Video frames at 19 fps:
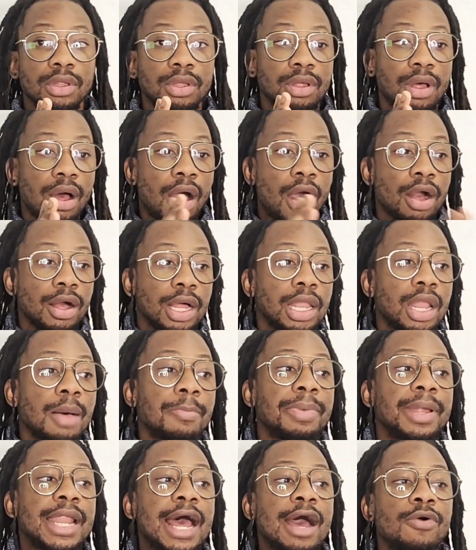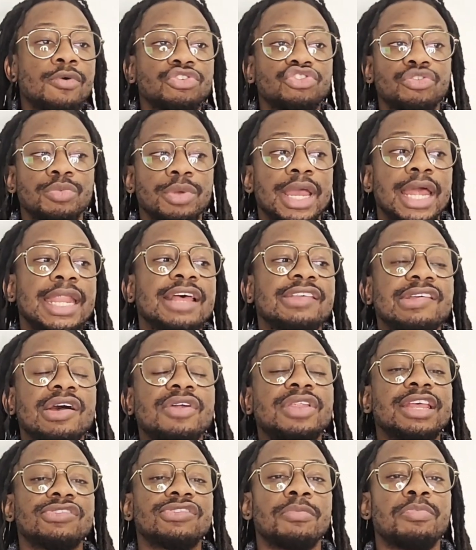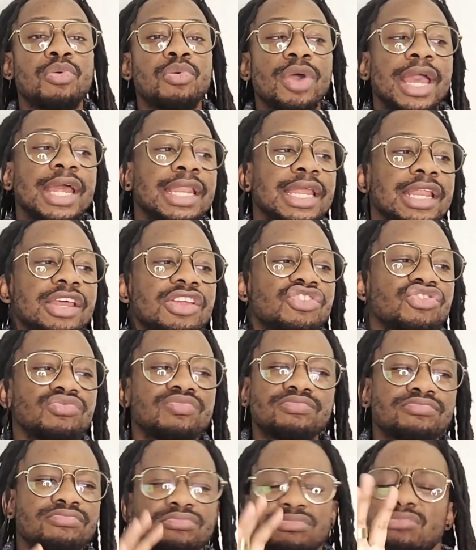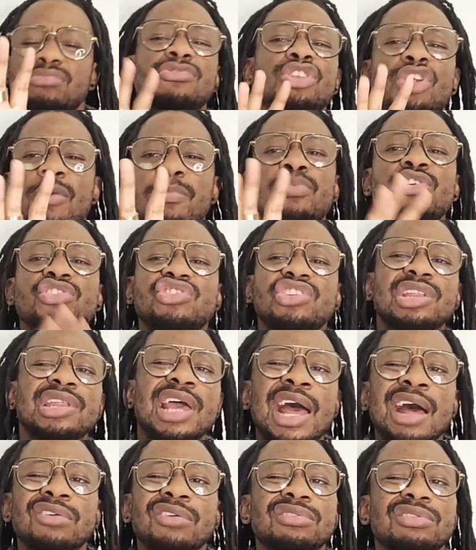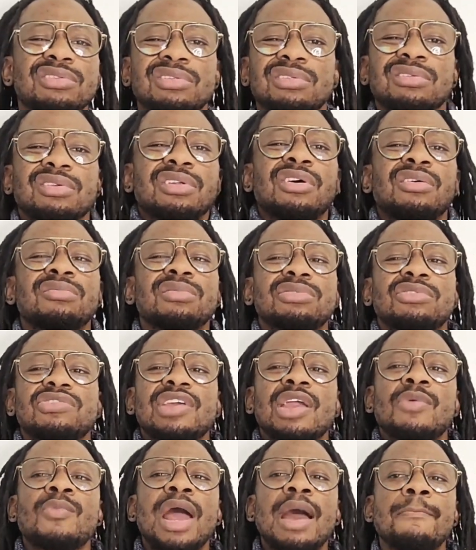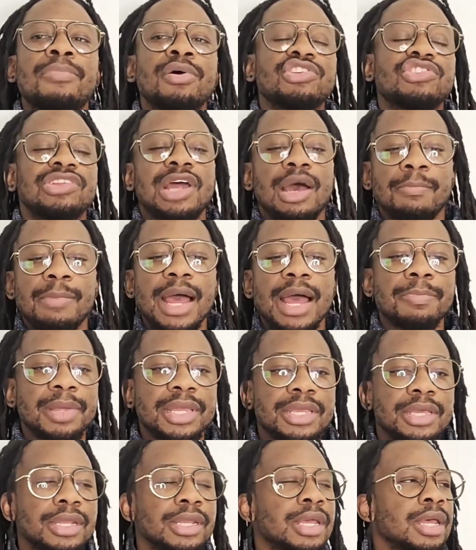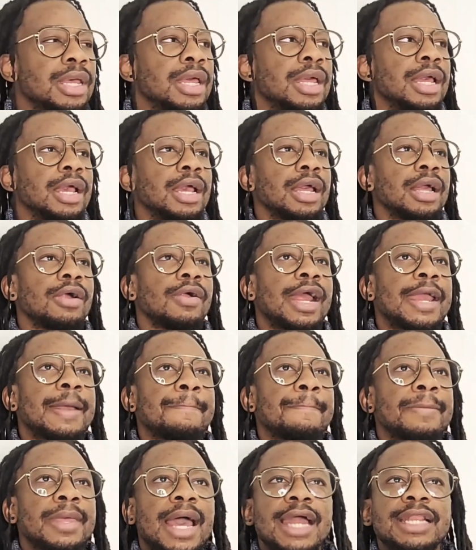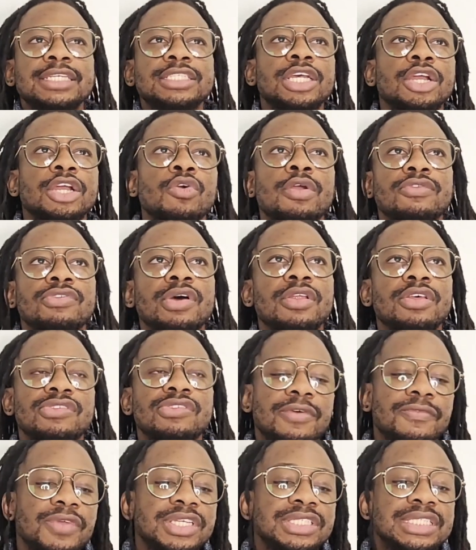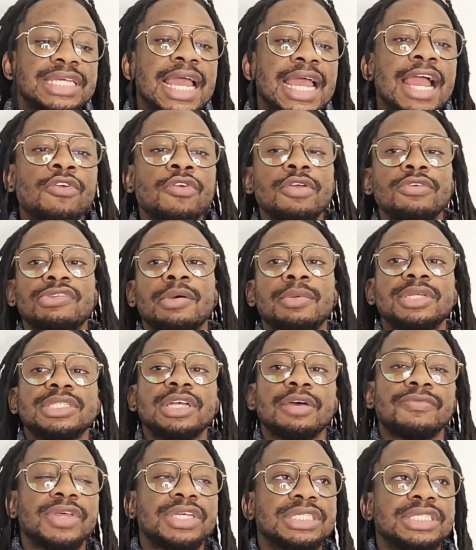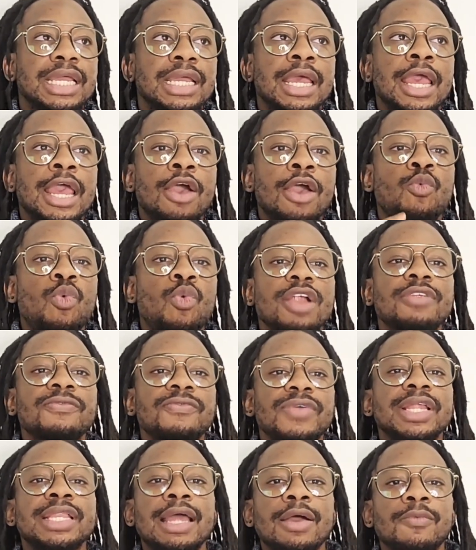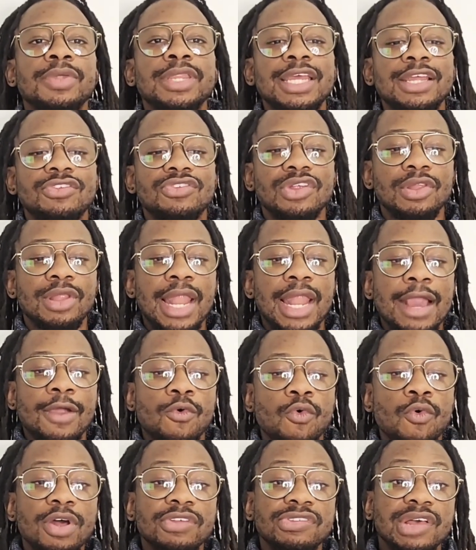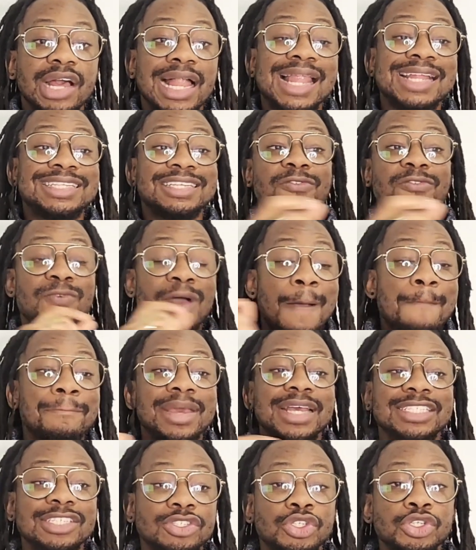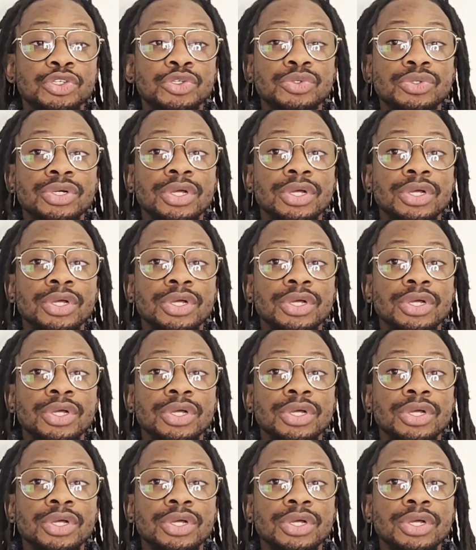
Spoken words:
our club and how it should be, and that's how they support it. And they're just, pushing it out, the same way I'm pushing out my opinion. Right? I disagree with some of the stuff they say. I agree with some of the stuff they say. One thing that we need to, like, all as a collective fan base do